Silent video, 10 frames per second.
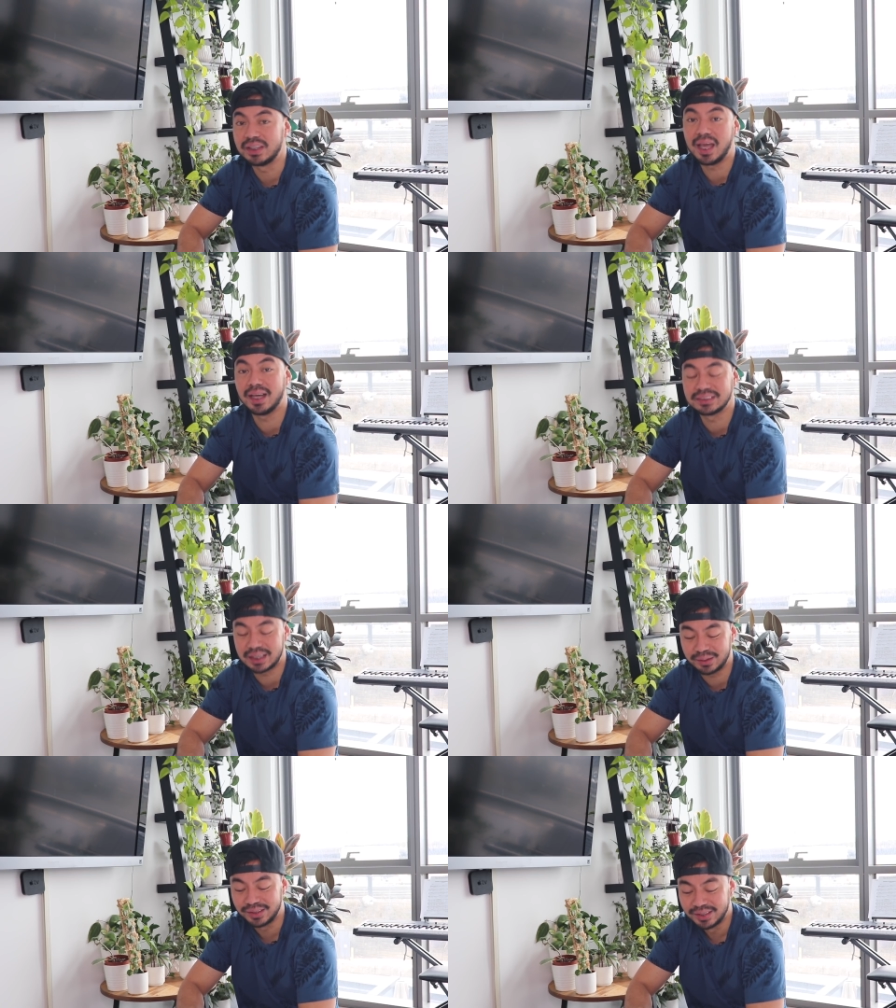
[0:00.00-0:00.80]
yeah,
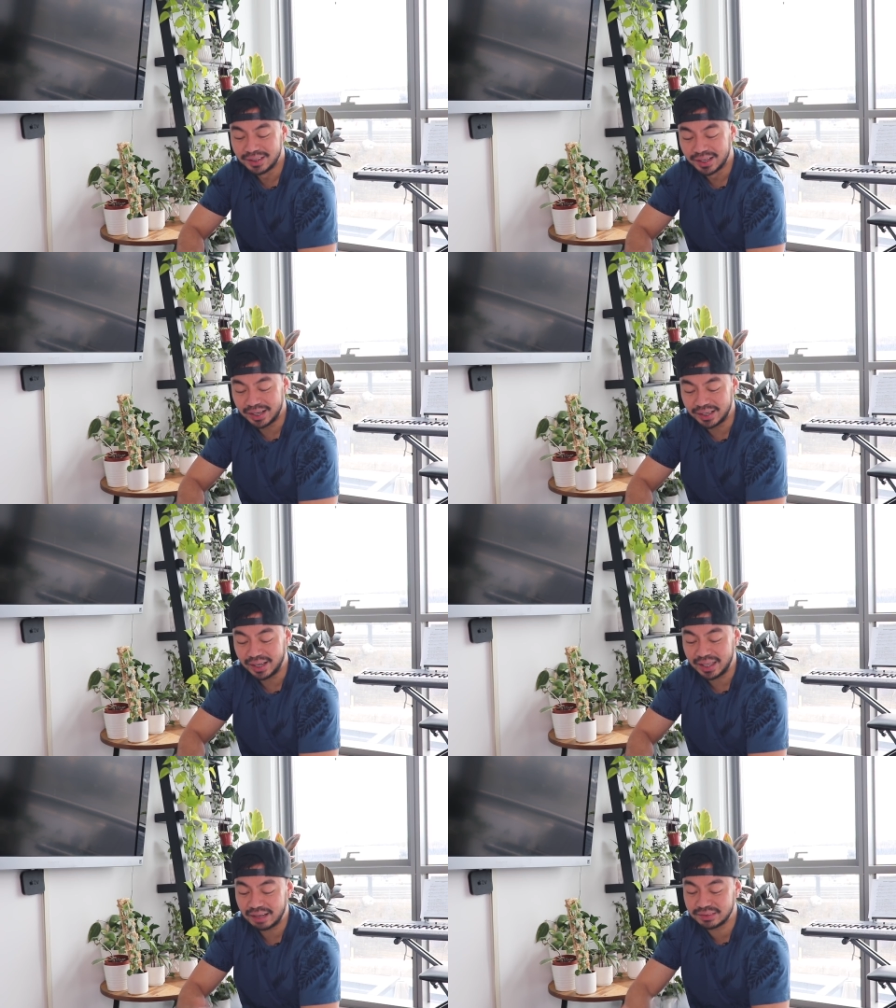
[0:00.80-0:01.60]
so I,
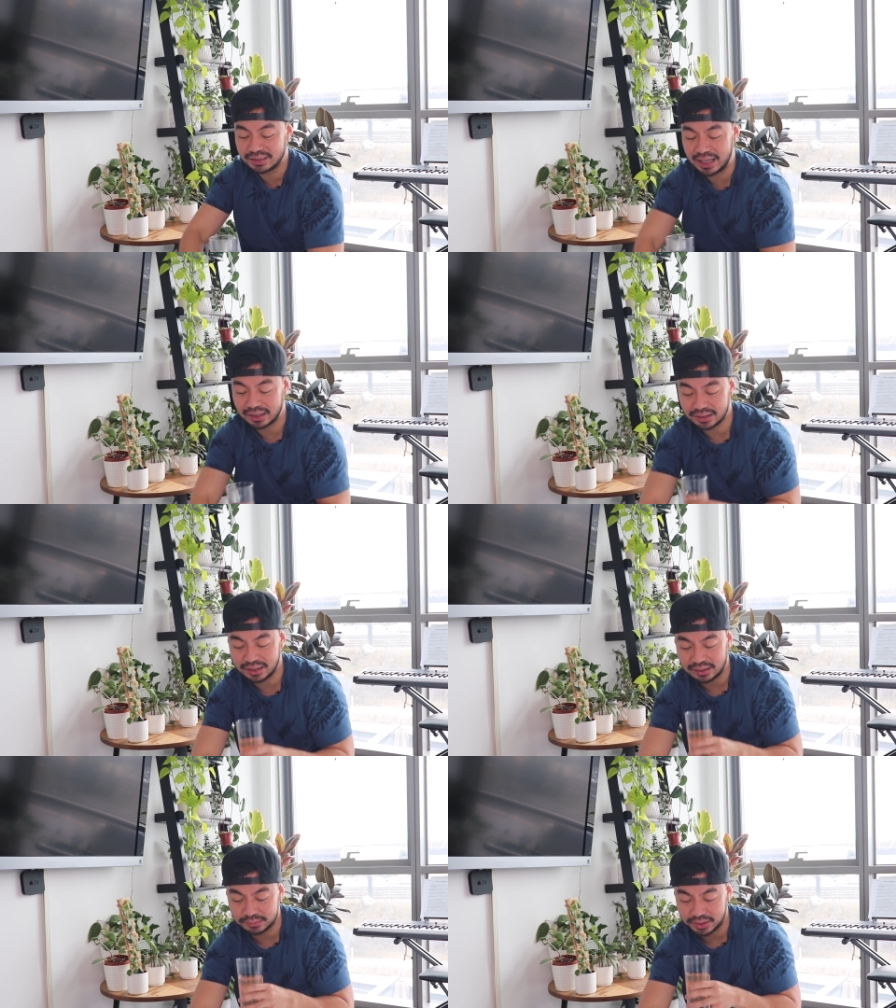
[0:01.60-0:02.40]
I have done that.
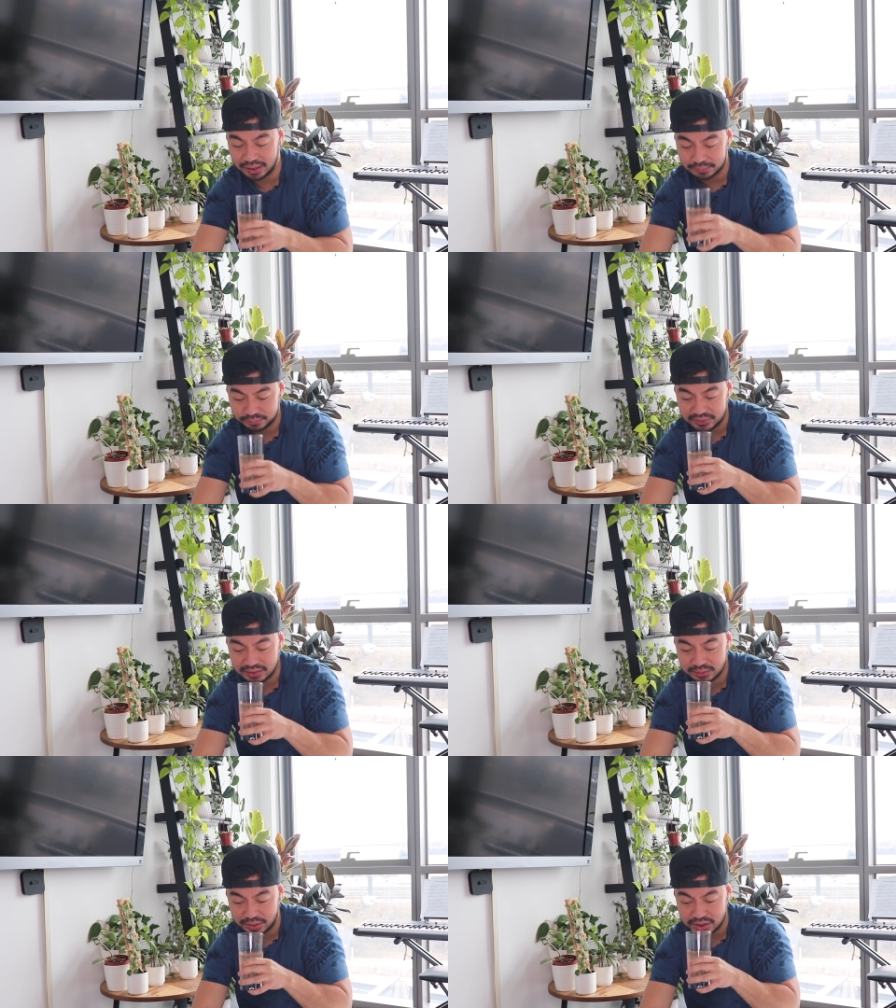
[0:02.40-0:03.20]
Uh, okay,
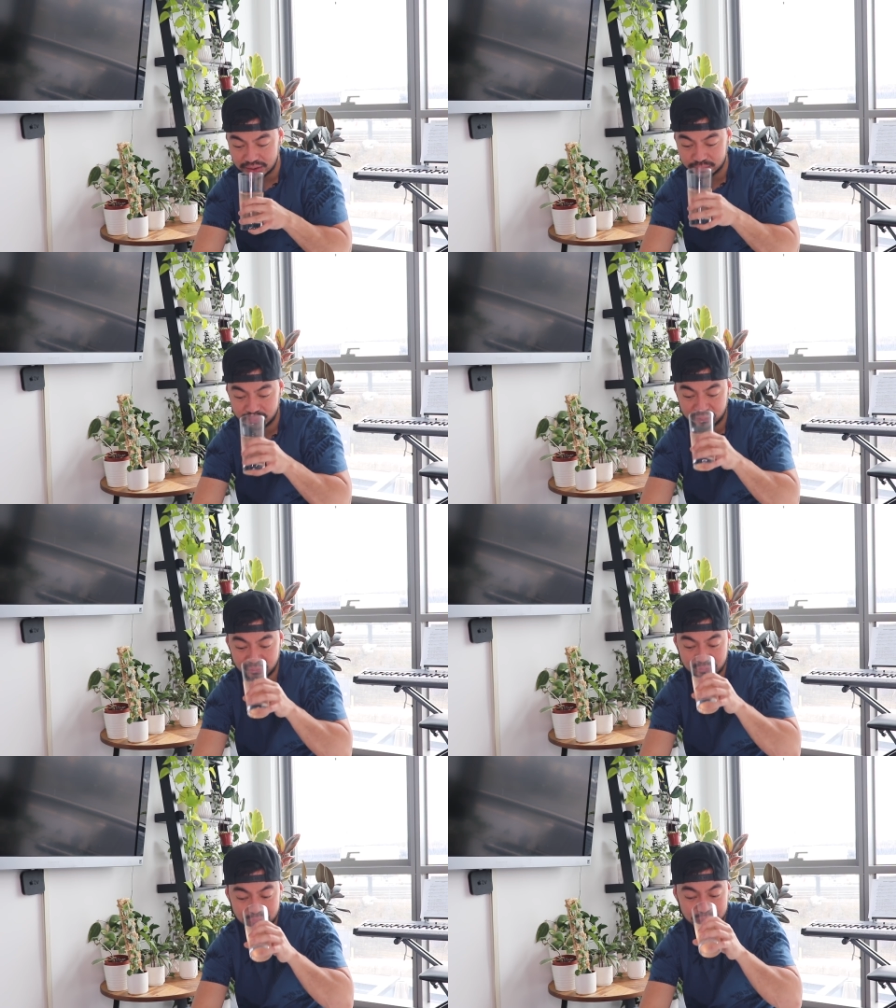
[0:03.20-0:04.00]
next question.
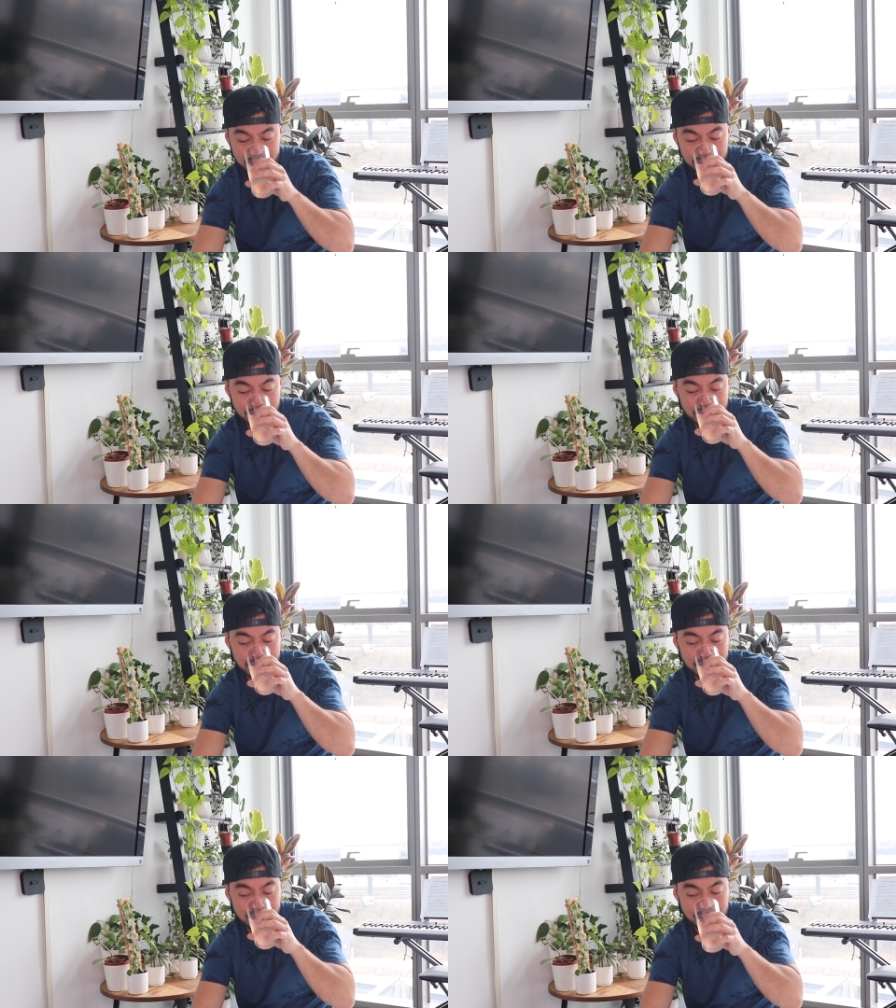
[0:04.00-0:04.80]

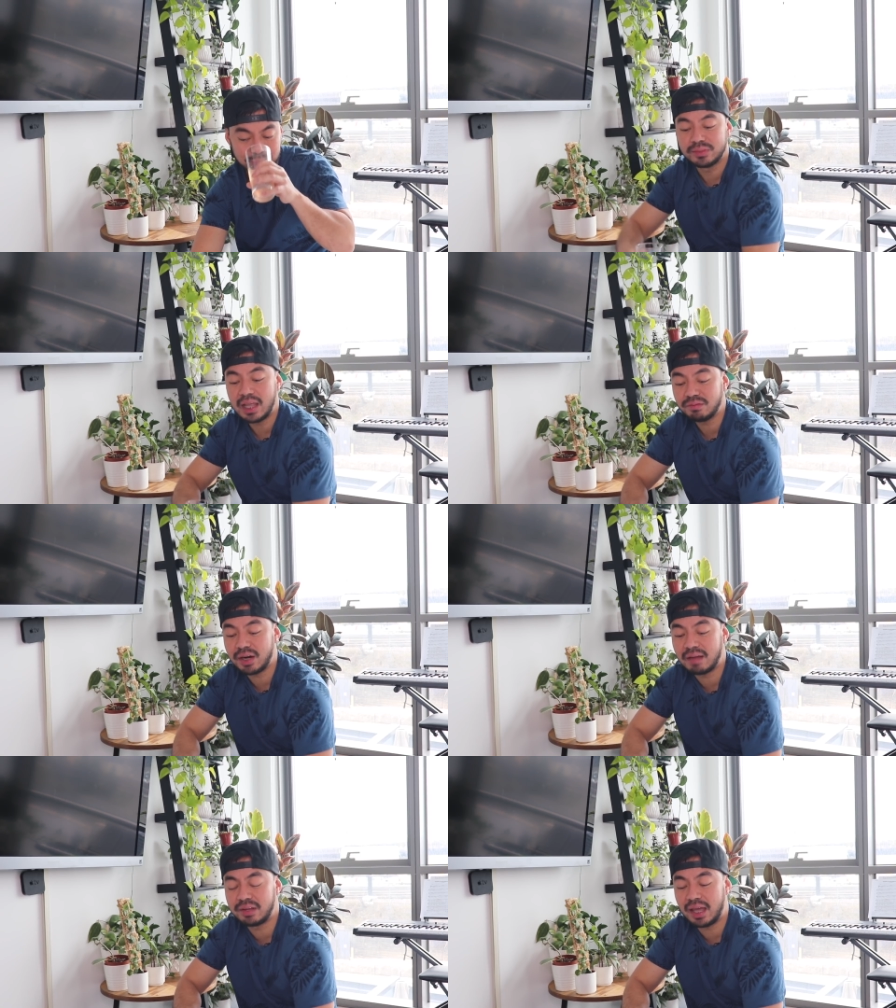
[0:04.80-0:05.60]
Never
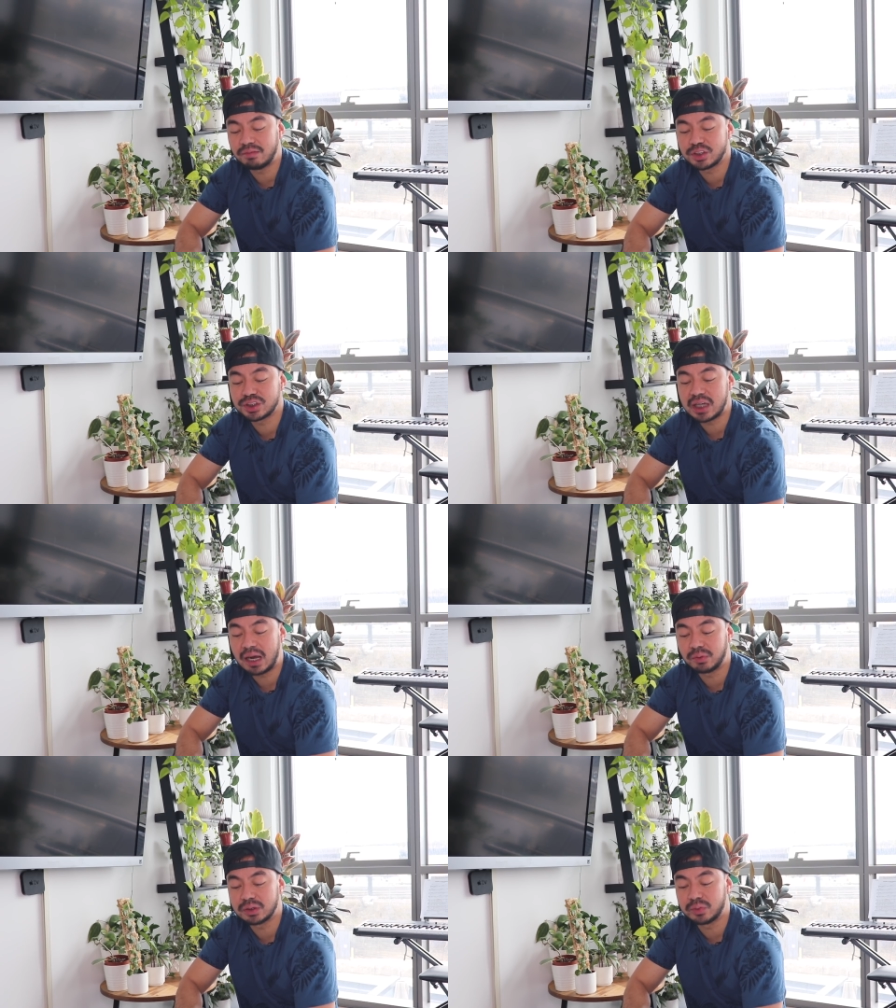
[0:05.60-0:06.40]
have I ever
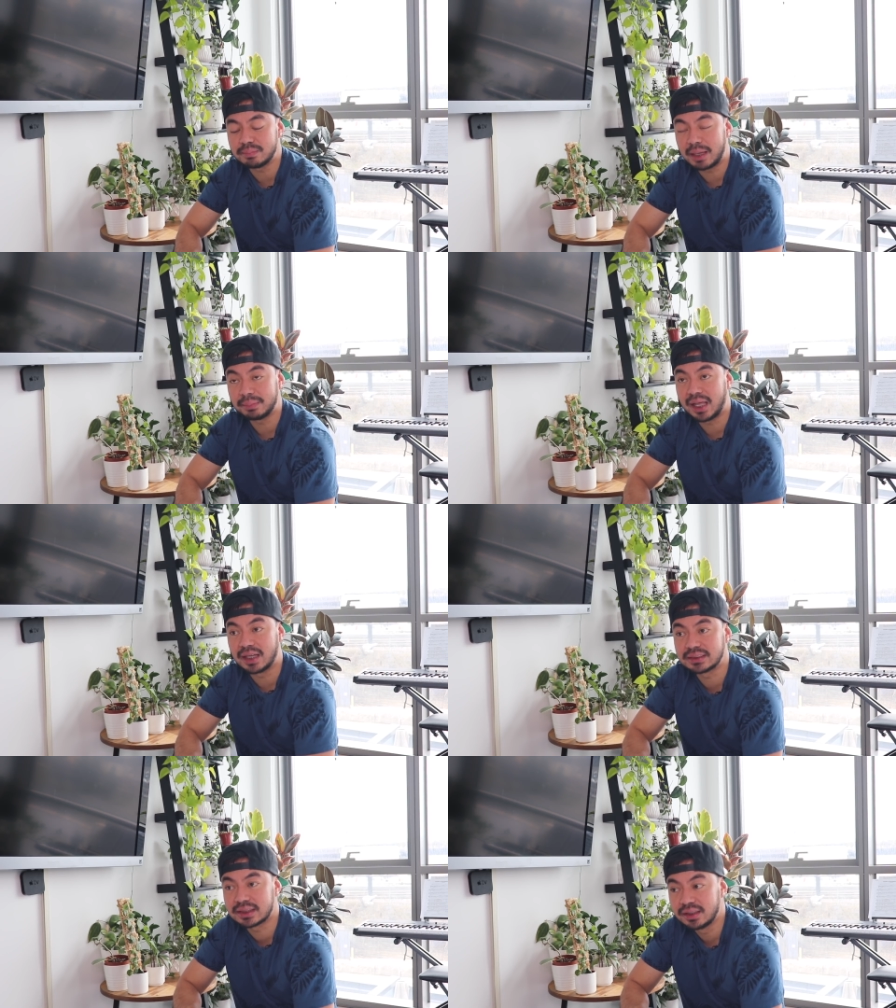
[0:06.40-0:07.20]
showered with my
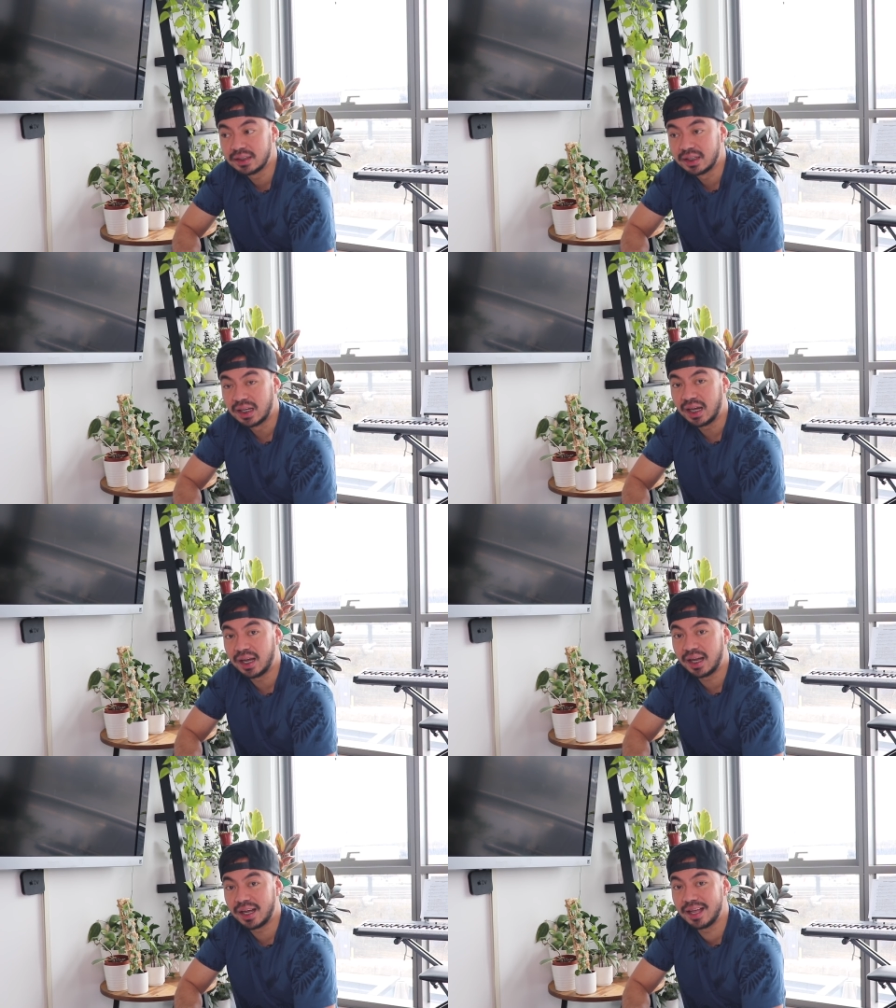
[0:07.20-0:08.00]
plants. Uh,